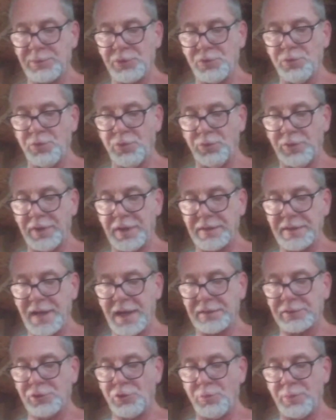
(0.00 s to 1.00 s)
cool and
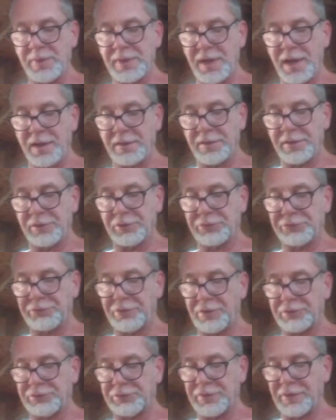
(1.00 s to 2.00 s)
not go beyond the
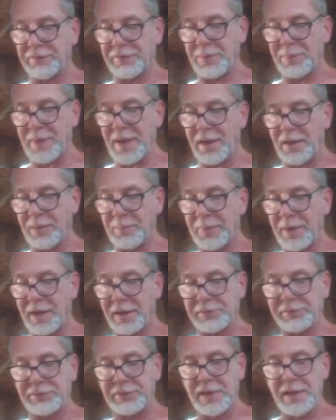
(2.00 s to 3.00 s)
destruction of the ballot
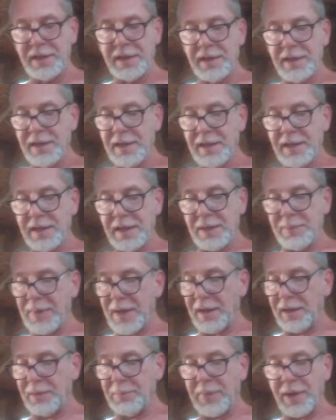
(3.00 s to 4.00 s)
box. A
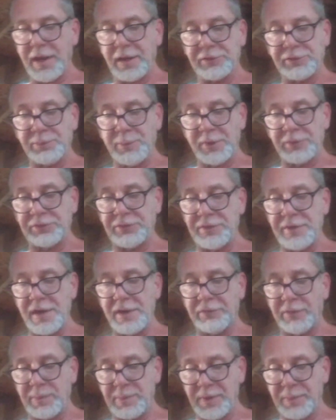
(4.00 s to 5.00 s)
ballot box must
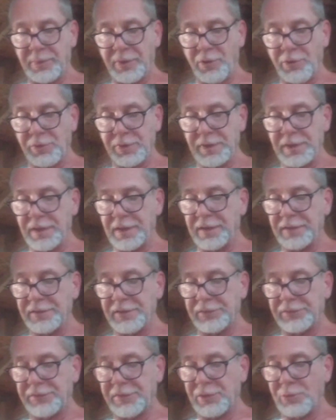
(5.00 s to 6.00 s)
never be broken in a
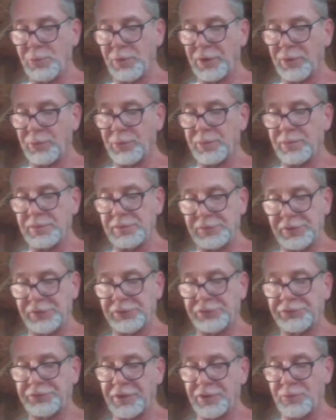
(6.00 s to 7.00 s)
district where
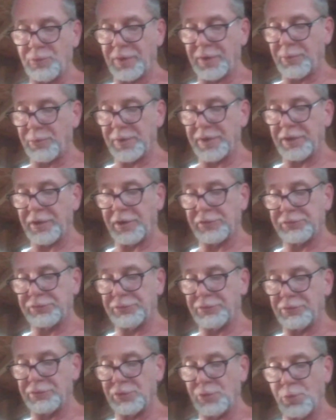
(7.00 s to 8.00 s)
we are
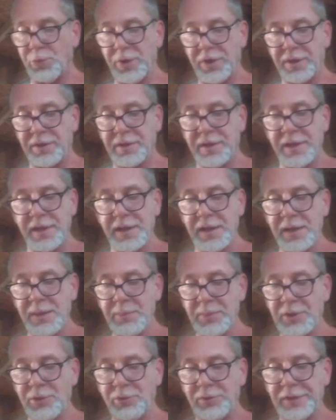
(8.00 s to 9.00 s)
certain to win,
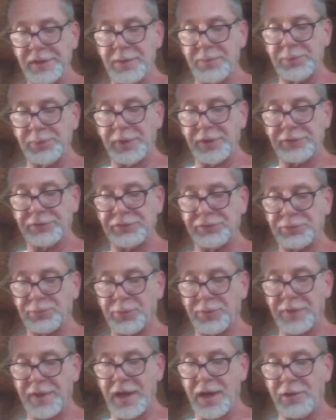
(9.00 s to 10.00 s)
but only in places
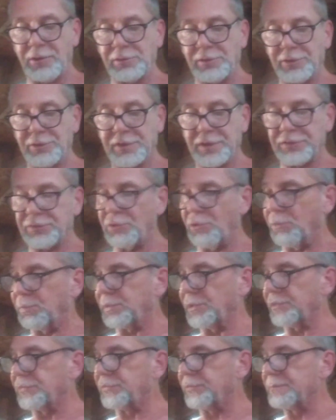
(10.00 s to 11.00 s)
where the outlook is
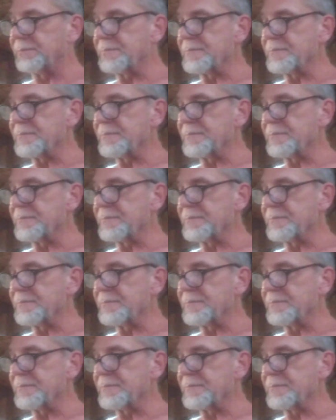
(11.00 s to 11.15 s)
hopeless."